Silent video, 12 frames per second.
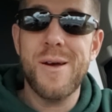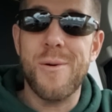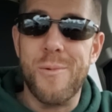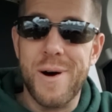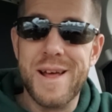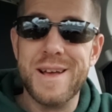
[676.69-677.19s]

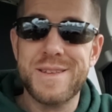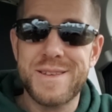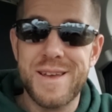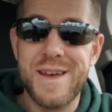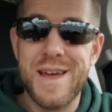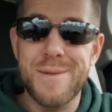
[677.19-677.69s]
What I
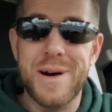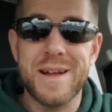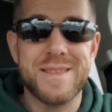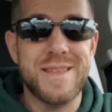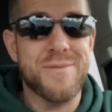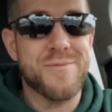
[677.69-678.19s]
say
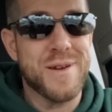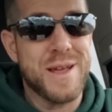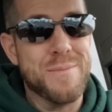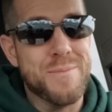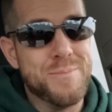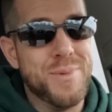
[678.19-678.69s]
about the
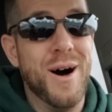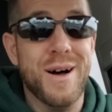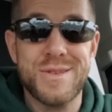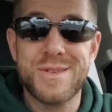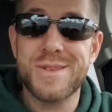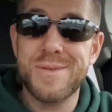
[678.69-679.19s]
freaking
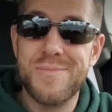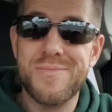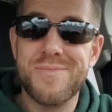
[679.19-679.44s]
boss.